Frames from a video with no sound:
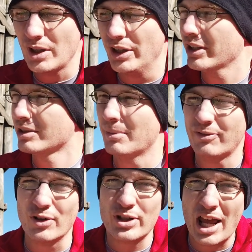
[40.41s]
This is
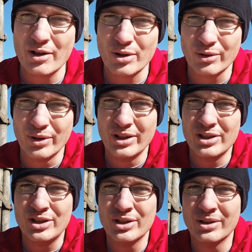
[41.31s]
my first outdoor run
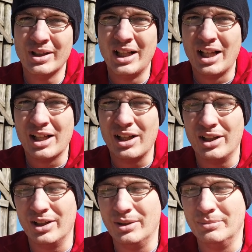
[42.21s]
this year
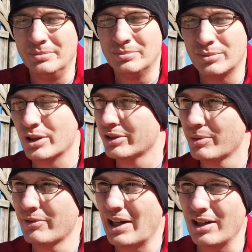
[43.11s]
because
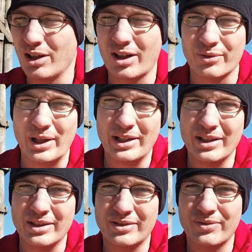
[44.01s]
we've had a lot of
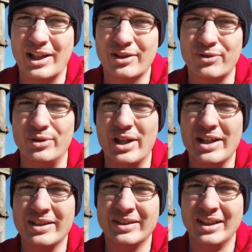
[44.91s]
rain this last few
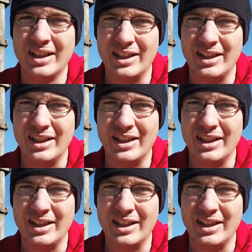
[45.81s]
days,